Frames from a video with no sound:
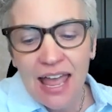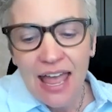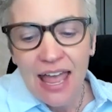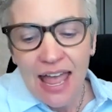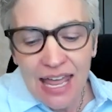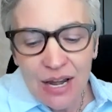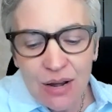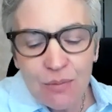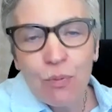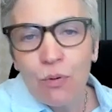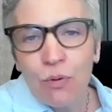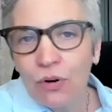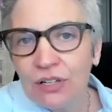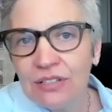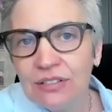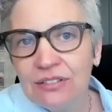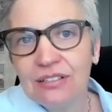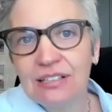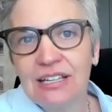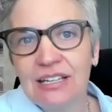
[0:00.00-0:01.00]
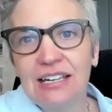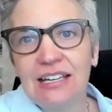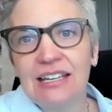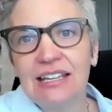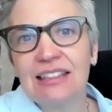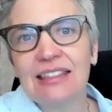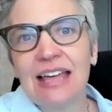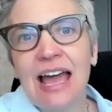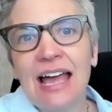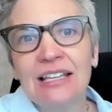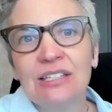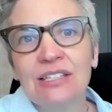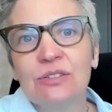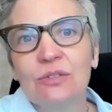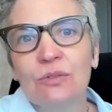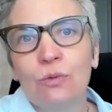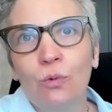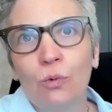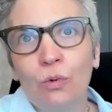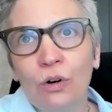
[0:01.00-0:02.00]
And importantly,
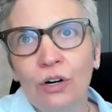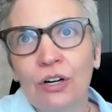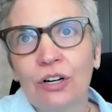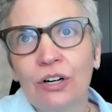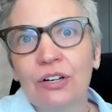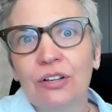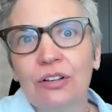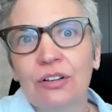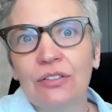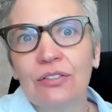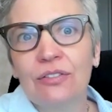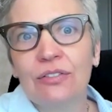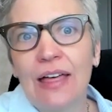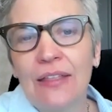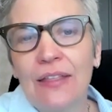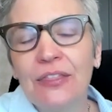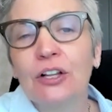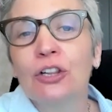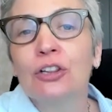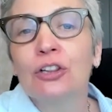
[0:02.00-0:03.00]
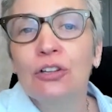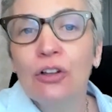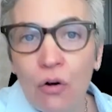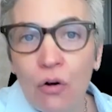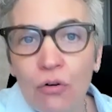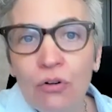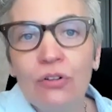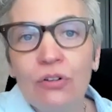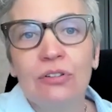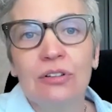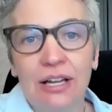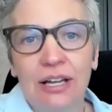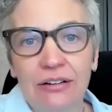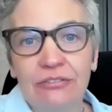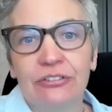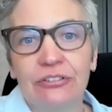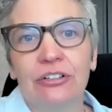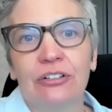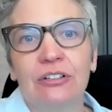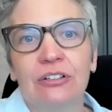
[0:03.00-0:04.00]
that's work at the local
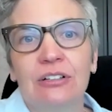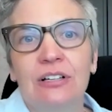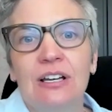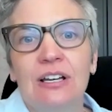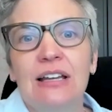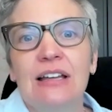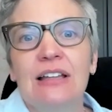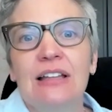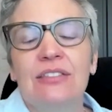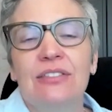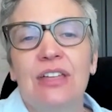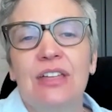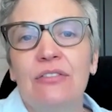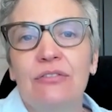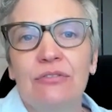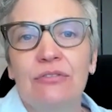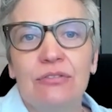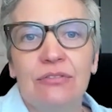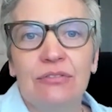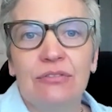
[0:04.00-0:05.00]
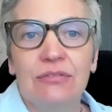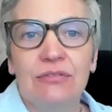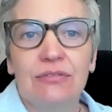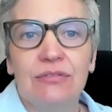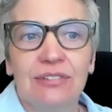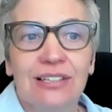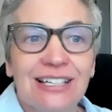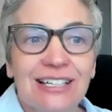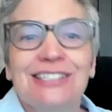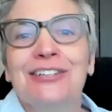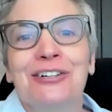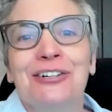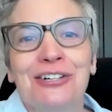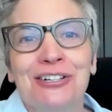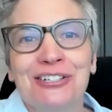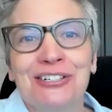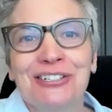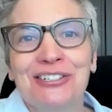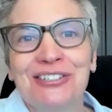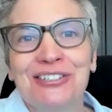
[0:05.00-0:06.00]
level that
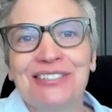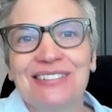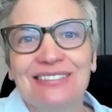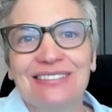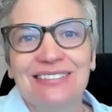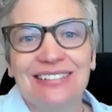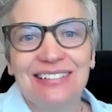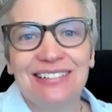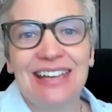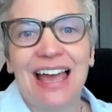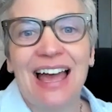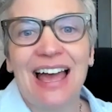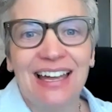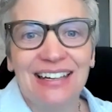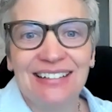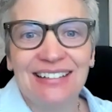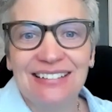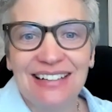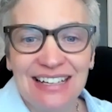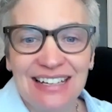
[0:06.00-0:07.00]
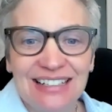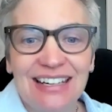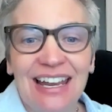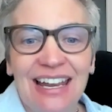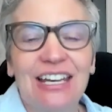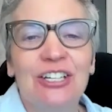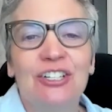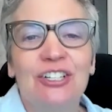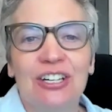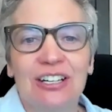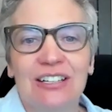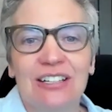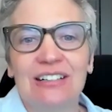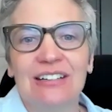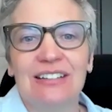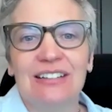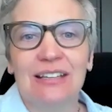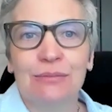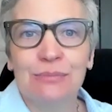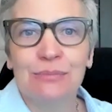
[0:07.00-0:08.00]
listeners can engage
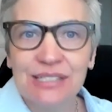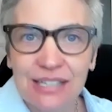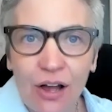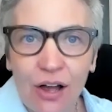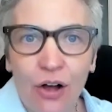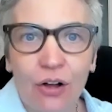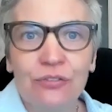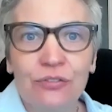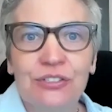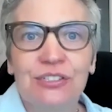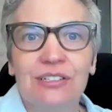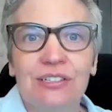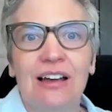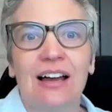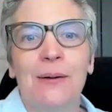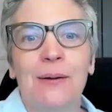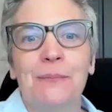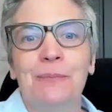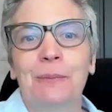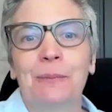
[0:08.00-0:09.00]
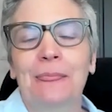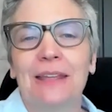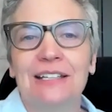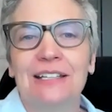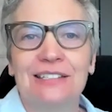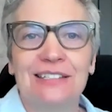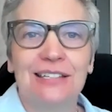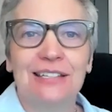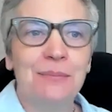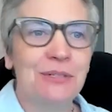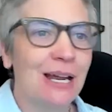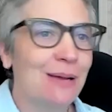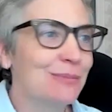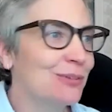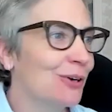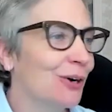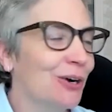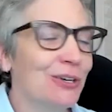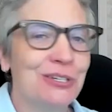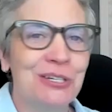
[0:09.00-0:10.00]
in themselves. Um, it's
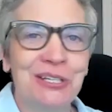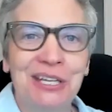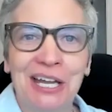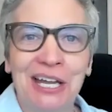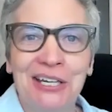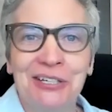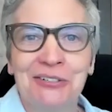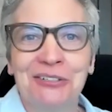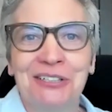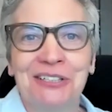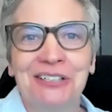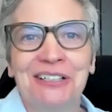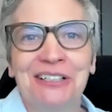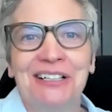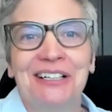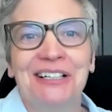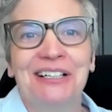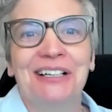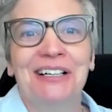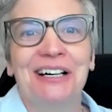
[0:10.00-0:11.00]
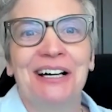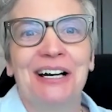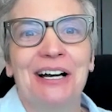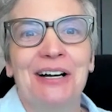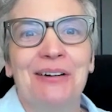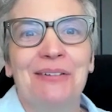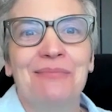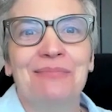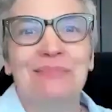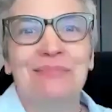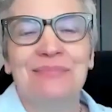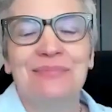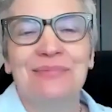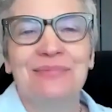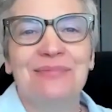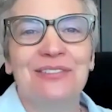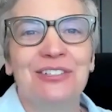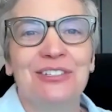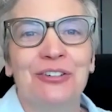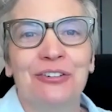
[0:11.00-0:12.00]
sometimes hard to get your um,
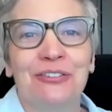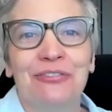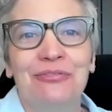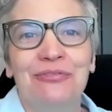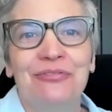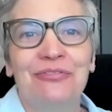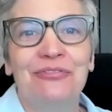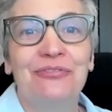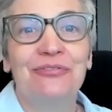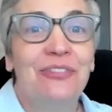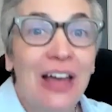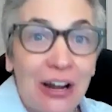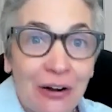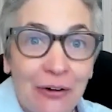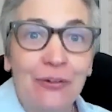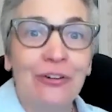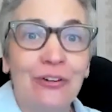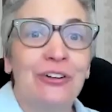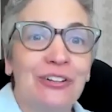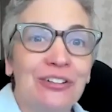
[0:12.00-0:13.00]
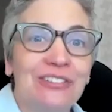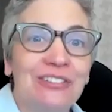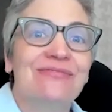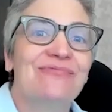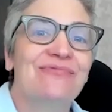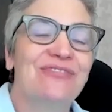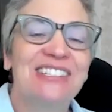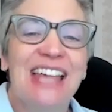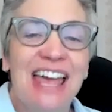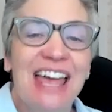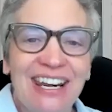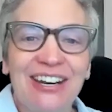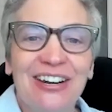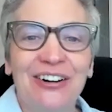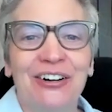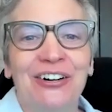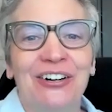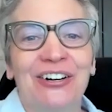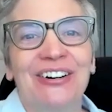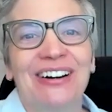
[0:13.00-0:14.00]
your federal
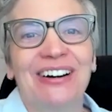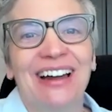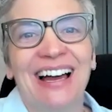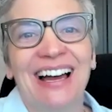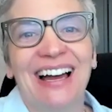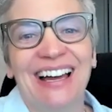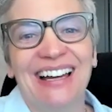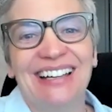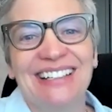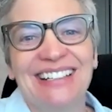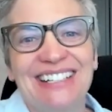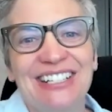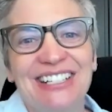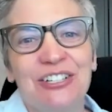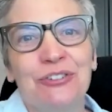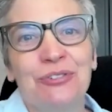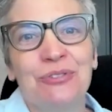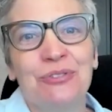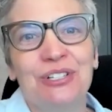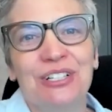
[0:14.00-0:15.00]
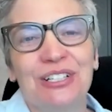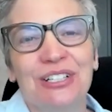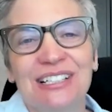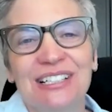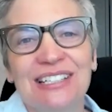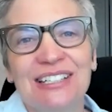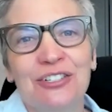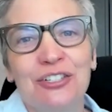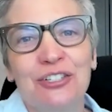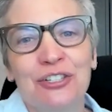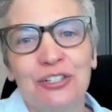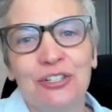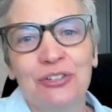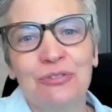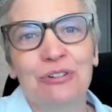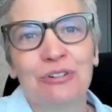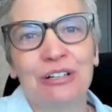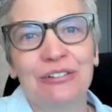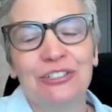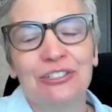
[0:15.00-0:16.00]
senator uh, to to listen to
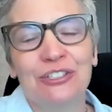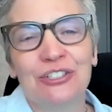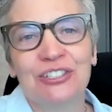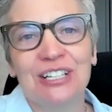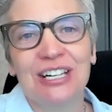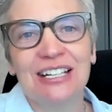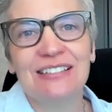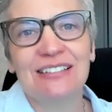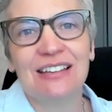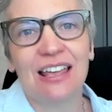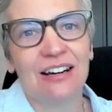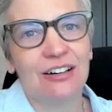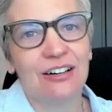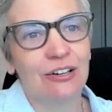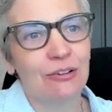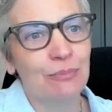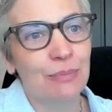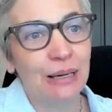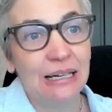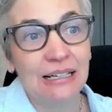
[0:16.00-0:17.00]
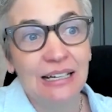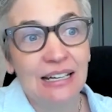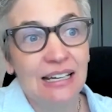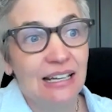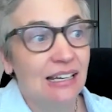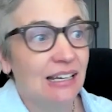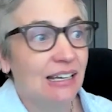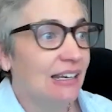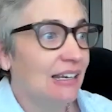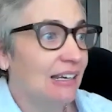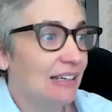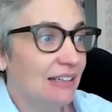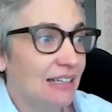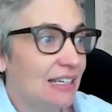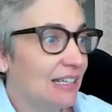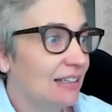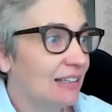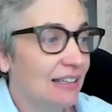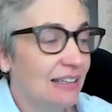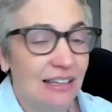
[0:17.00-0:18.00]
you, or even your state senator. But
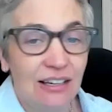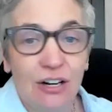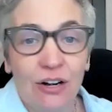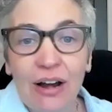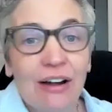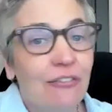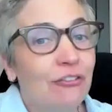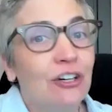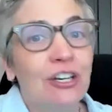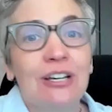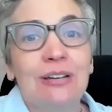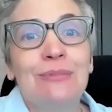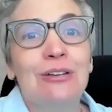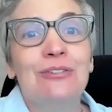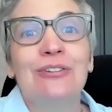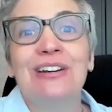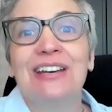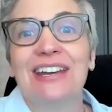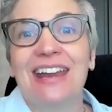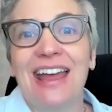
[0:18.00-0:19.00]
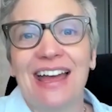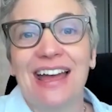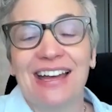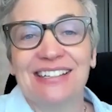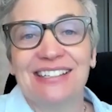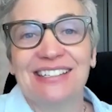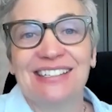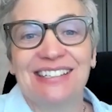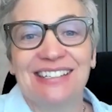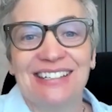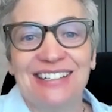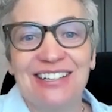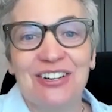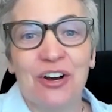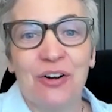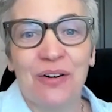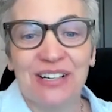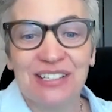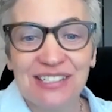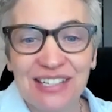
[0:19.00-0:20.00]
it, you know, every community has you
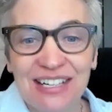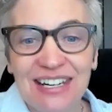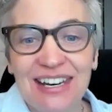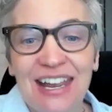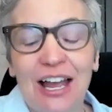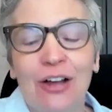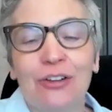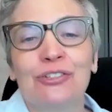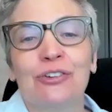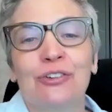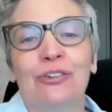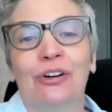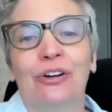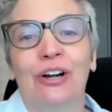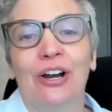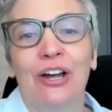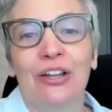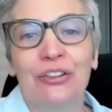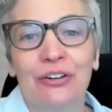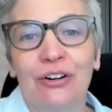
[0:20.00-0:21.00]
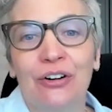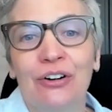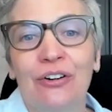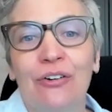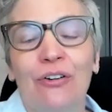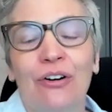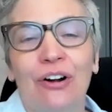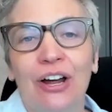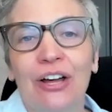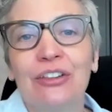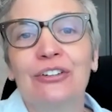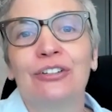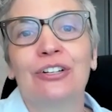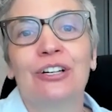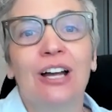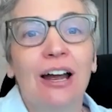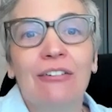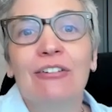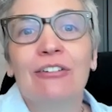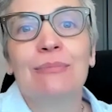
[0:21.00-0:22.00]
know a city council or other or other
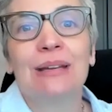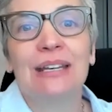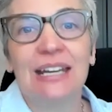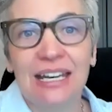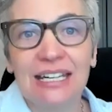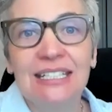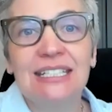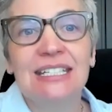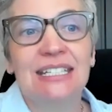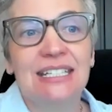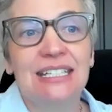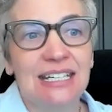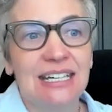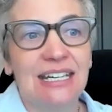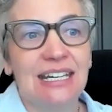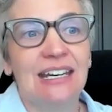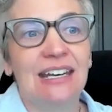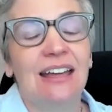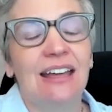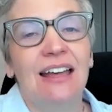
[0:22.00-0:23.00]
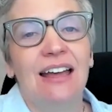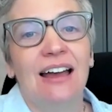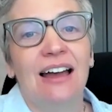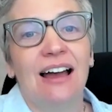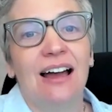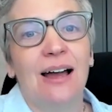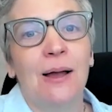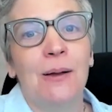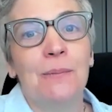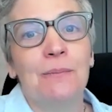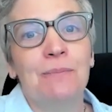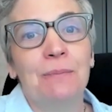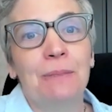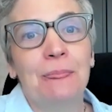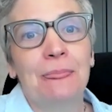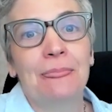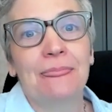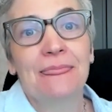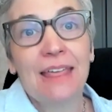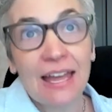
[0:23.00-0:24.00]
government entity
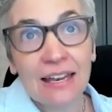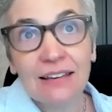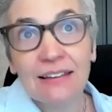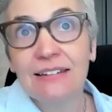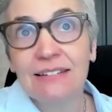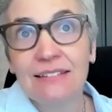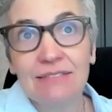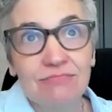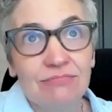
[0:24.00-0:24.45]
um, that